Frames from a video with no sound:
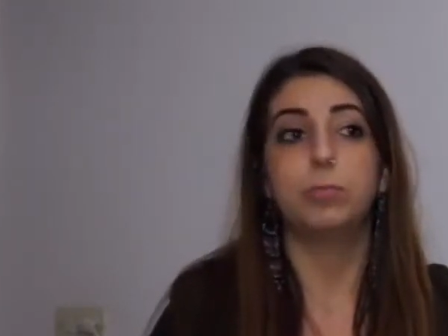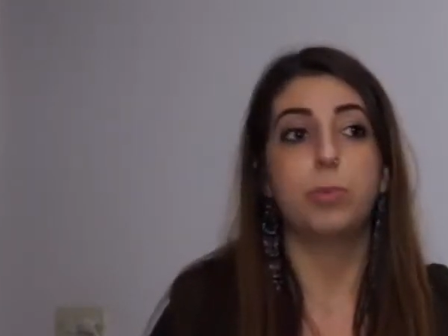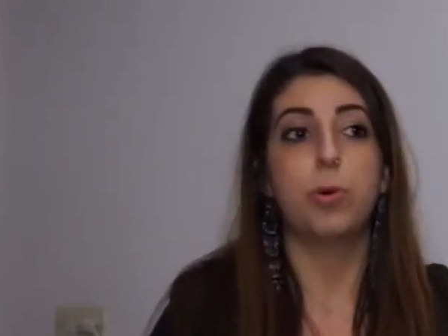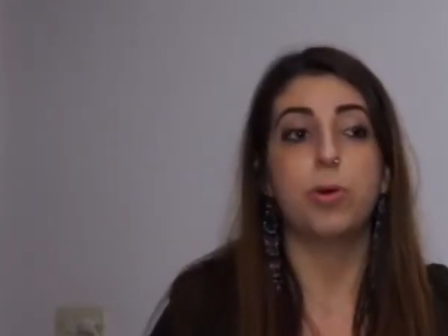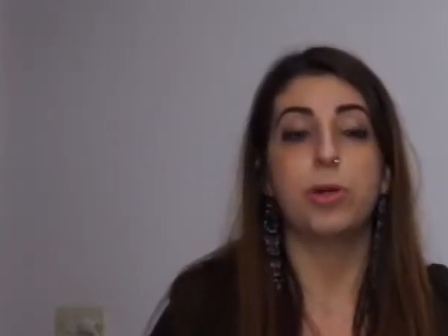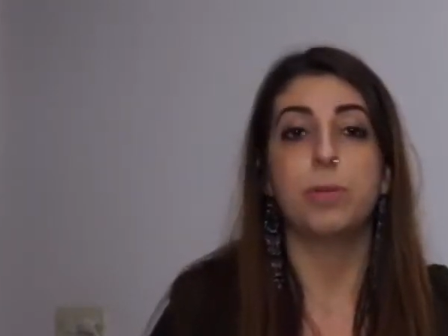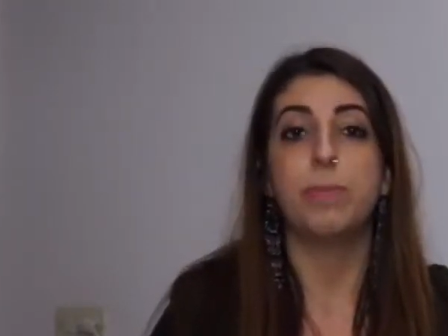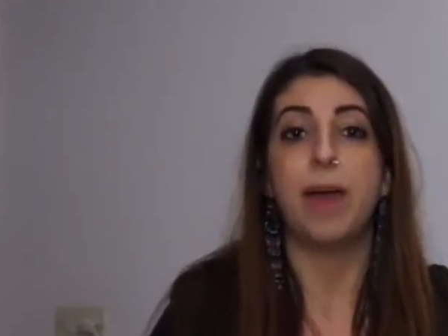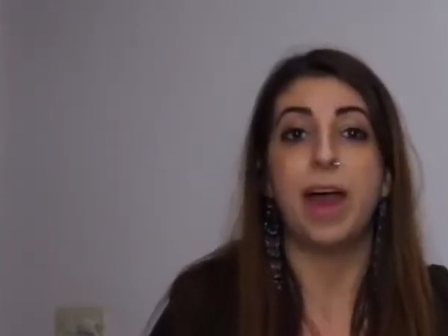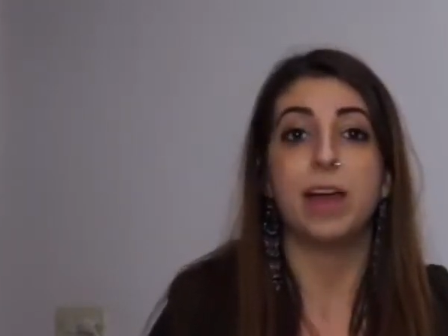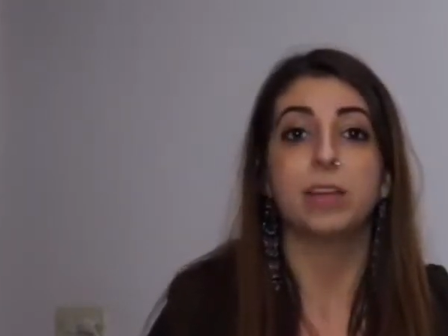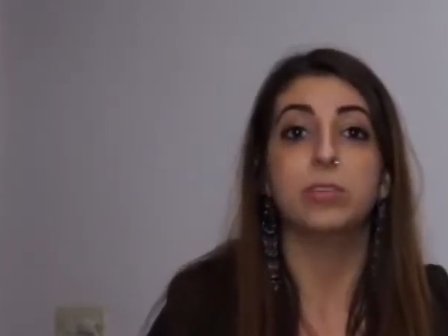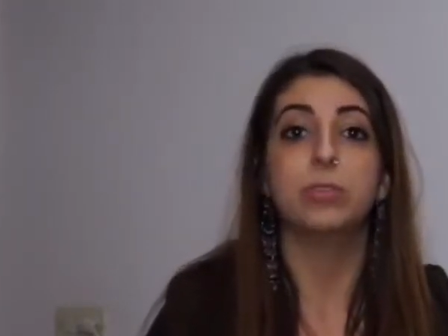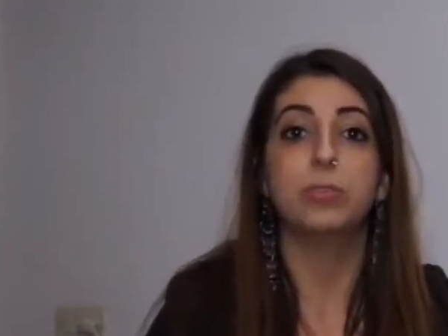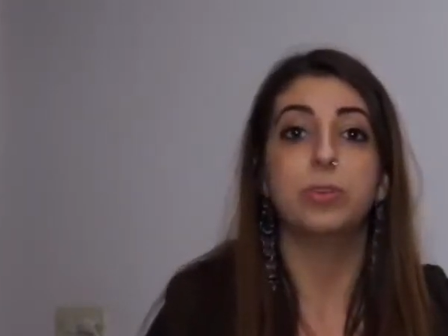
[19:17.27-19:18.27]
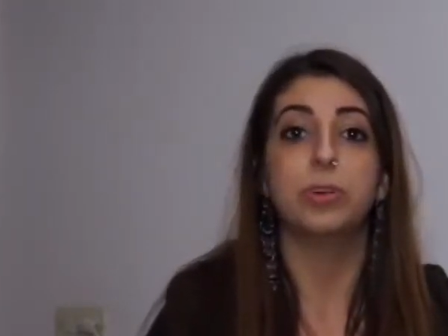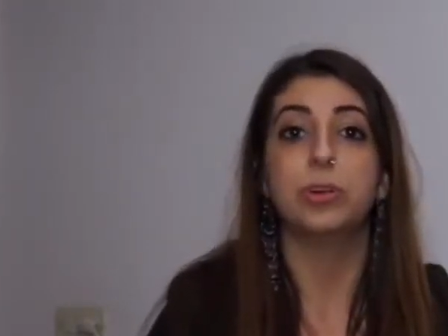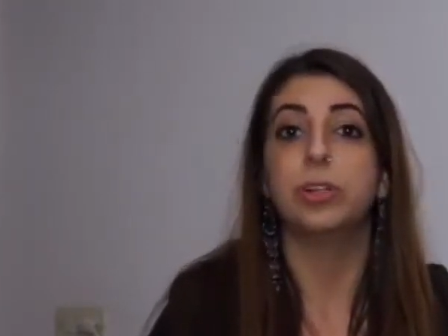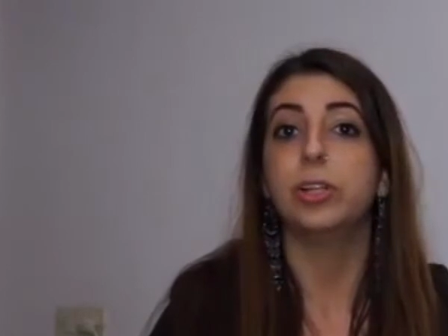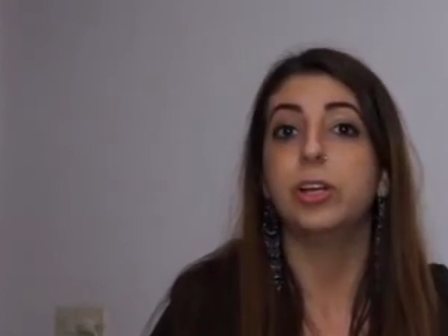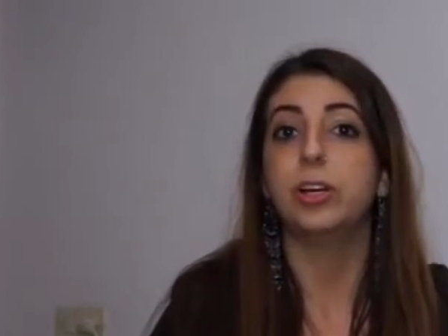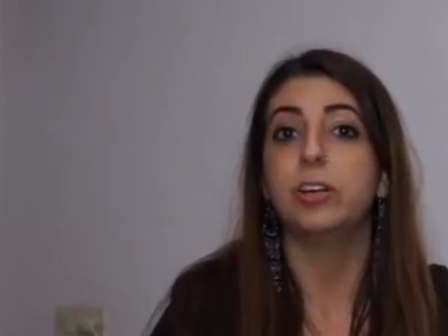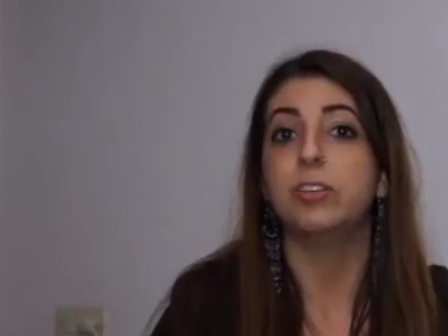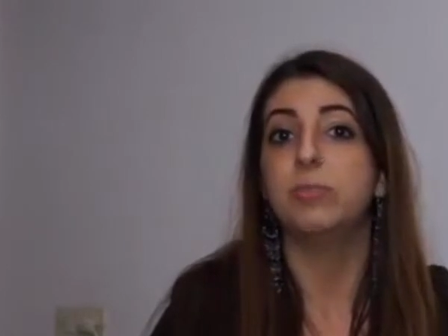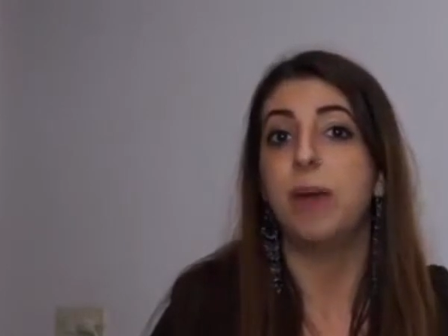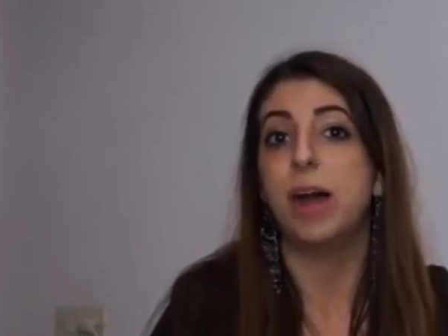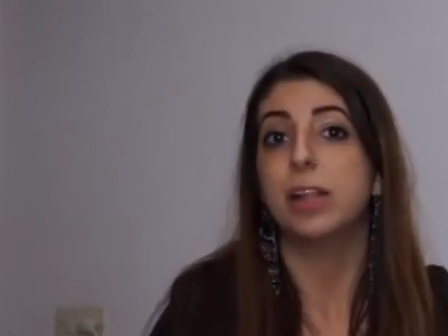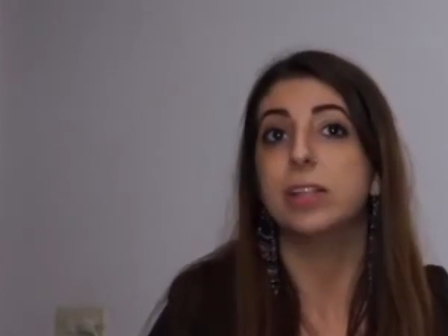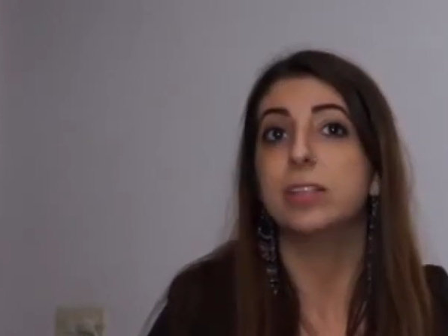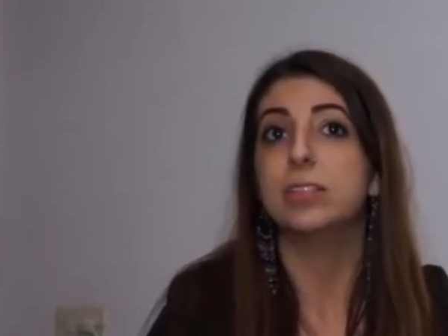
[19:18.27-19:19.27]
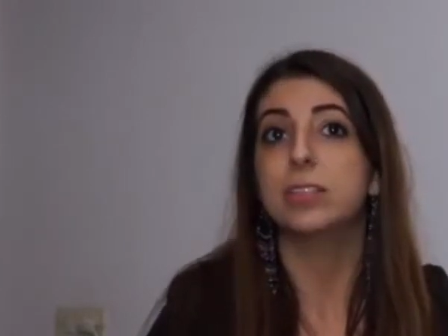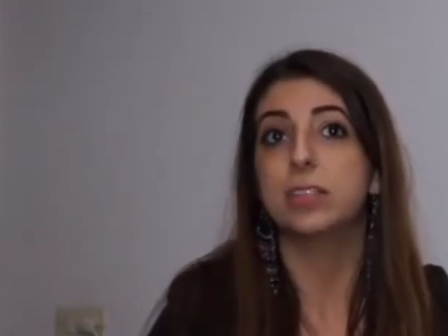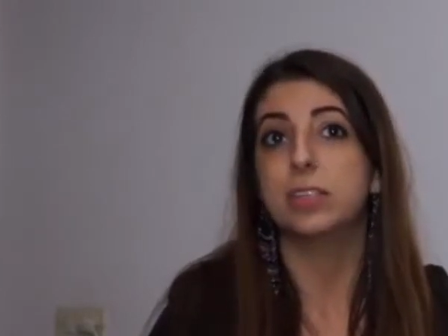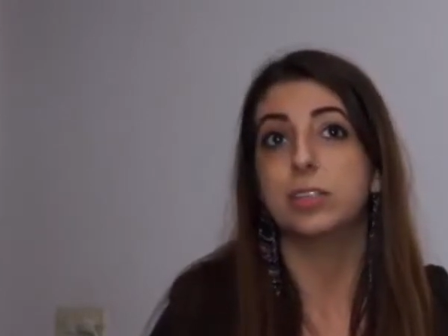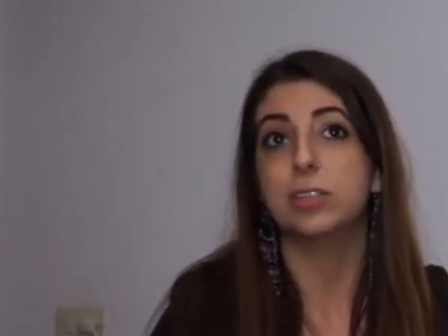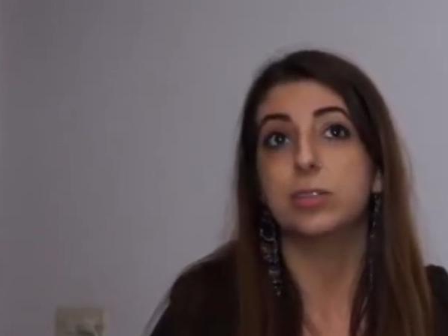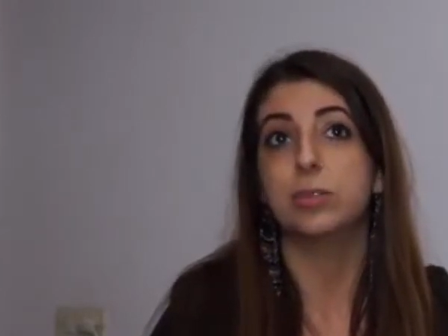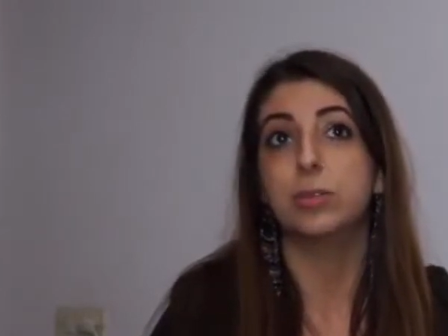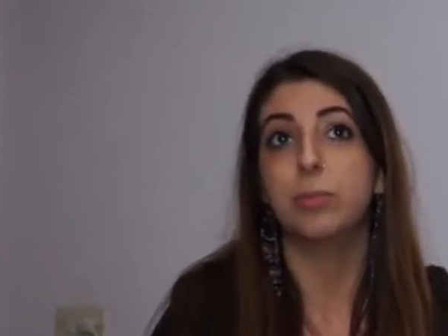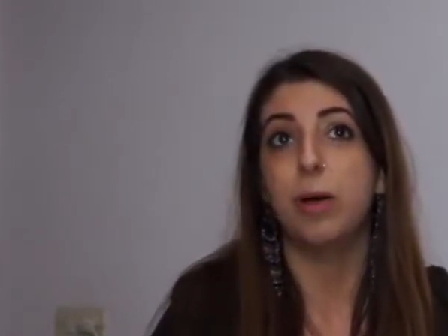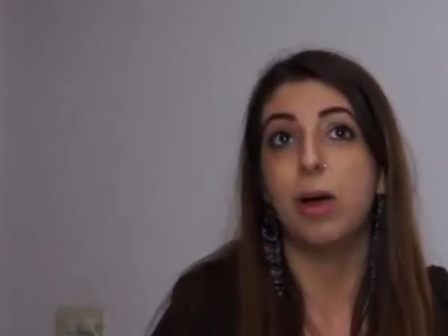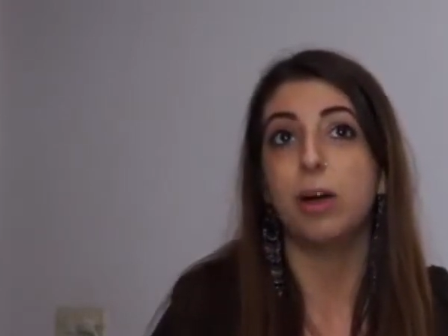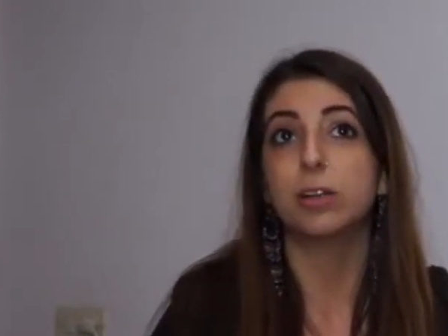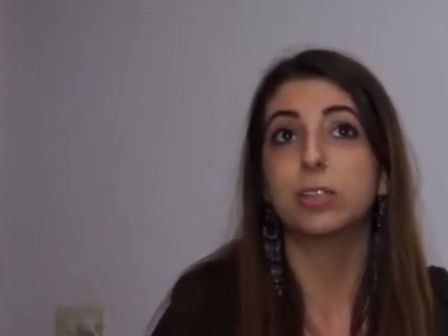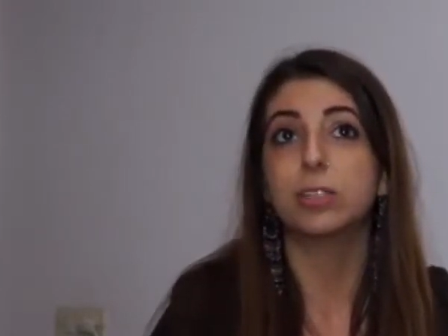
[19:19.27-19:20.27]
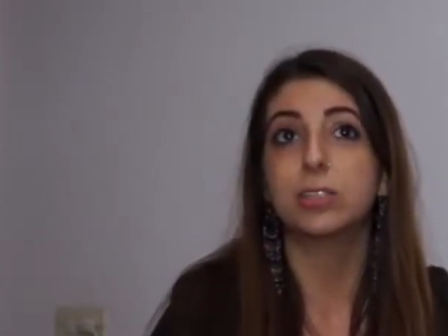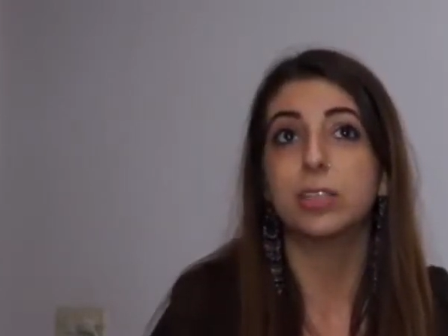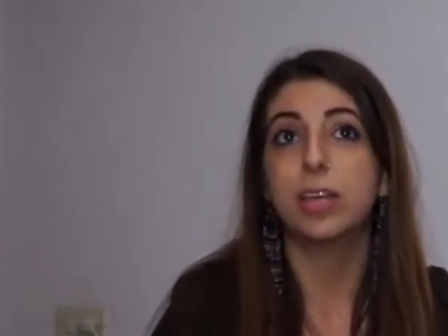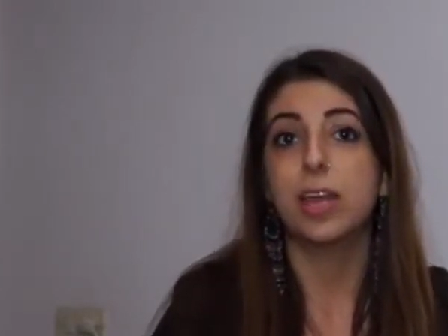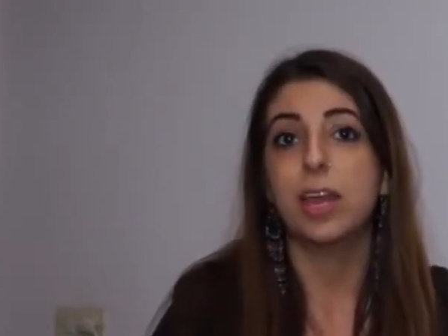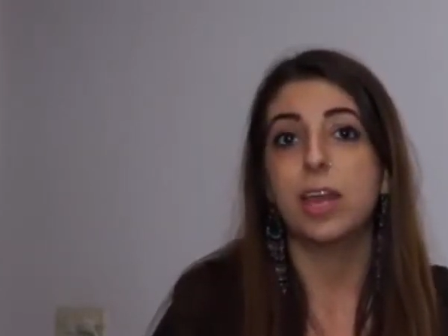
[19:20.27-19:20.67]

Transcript: poured a bag full of ballots into the box.